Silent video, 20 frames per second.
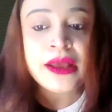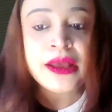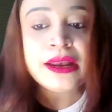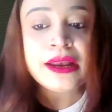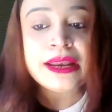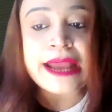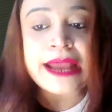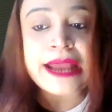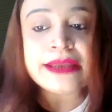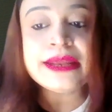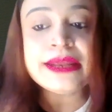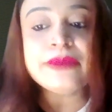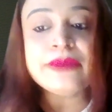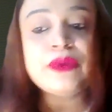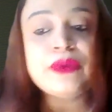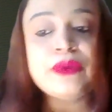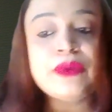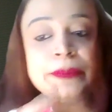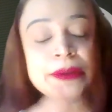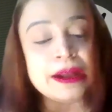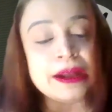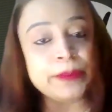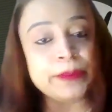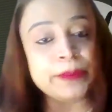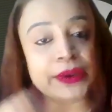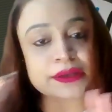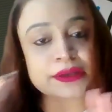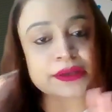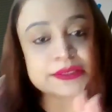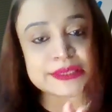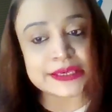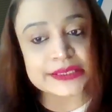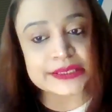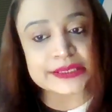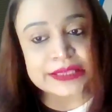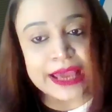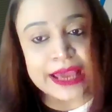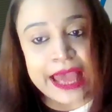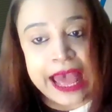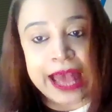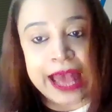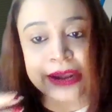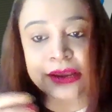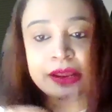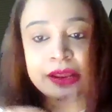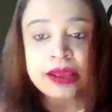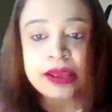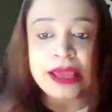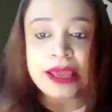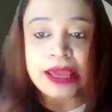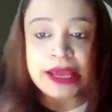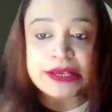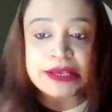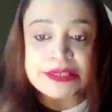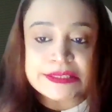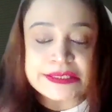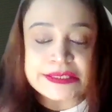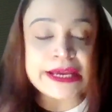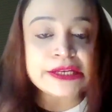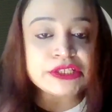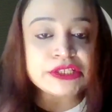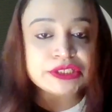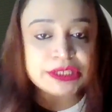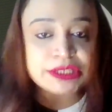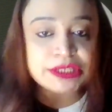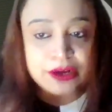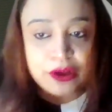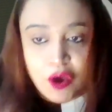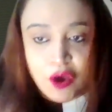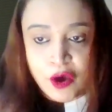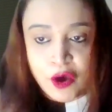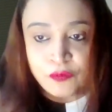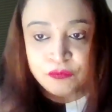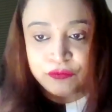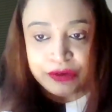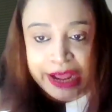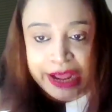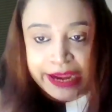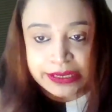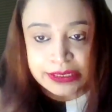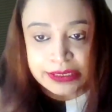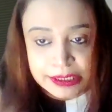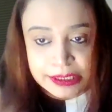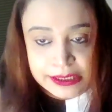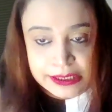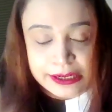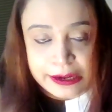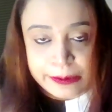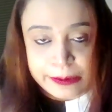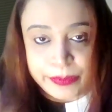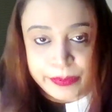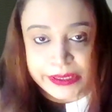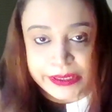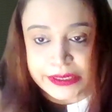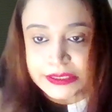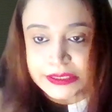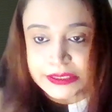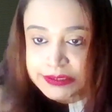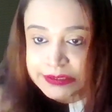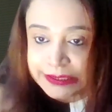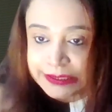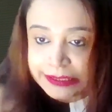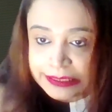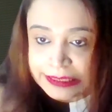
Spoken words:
Lightning web components is an extension of Lightning components,